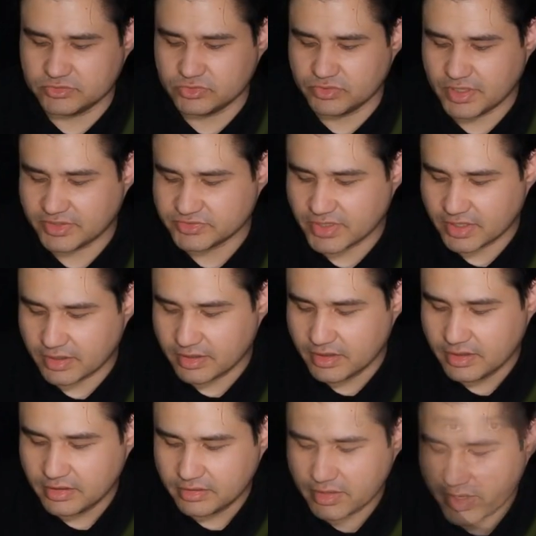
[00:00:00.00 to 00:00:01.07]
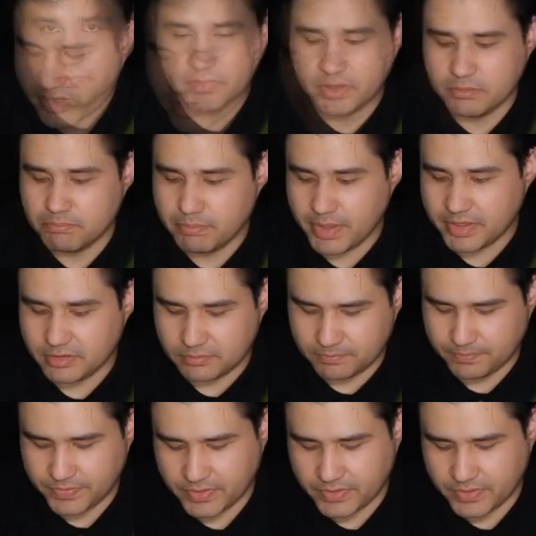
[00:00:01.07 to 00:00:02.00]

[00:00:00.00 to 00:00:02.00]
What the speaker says: so that's the card in play.